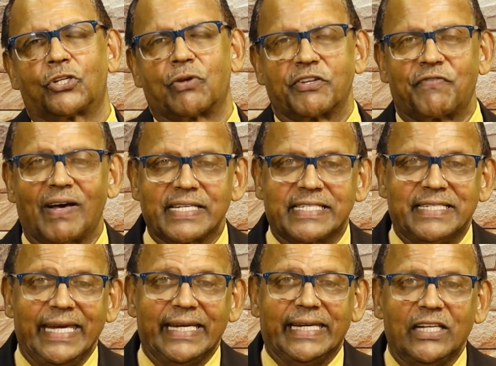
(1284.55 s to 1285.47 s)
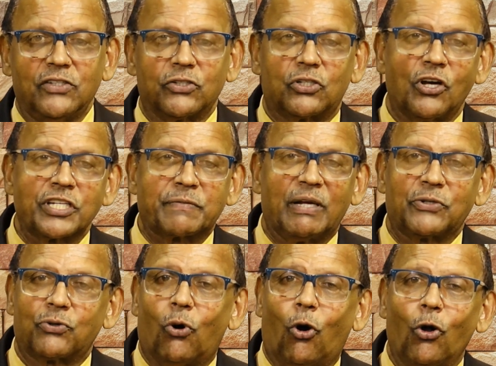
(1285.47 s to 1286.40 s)
So as far as taking the
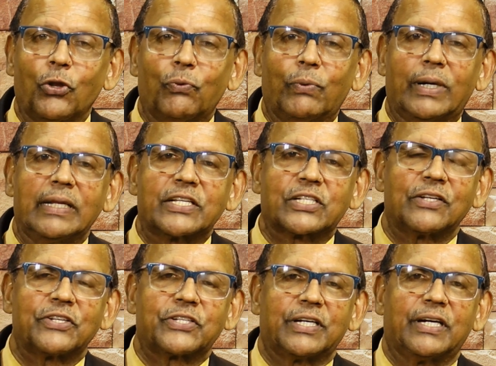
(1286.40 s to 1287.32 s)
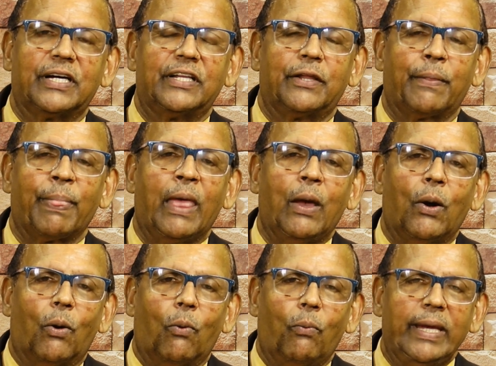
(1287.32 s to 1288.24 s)
gospel to all the world is concerned,
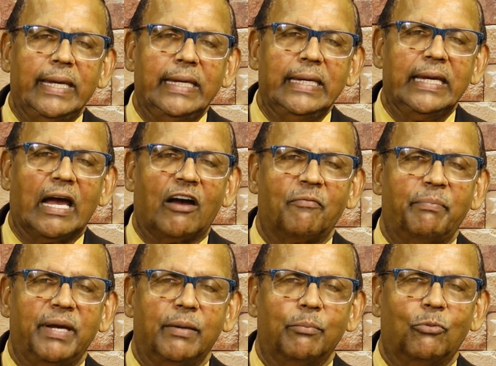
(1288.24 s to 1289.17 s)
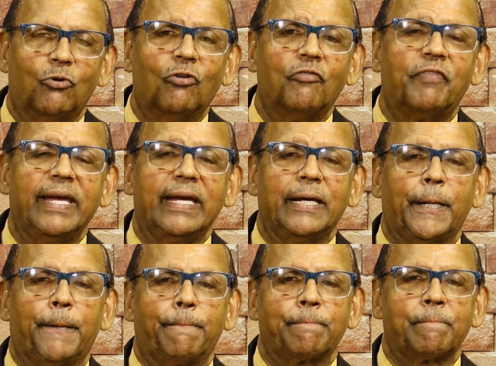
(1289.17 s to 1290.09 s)
we have been
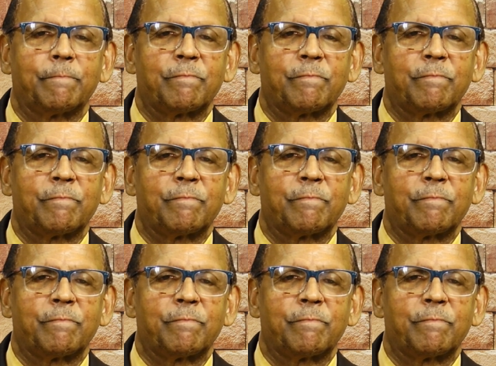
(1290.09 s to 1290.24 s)
moving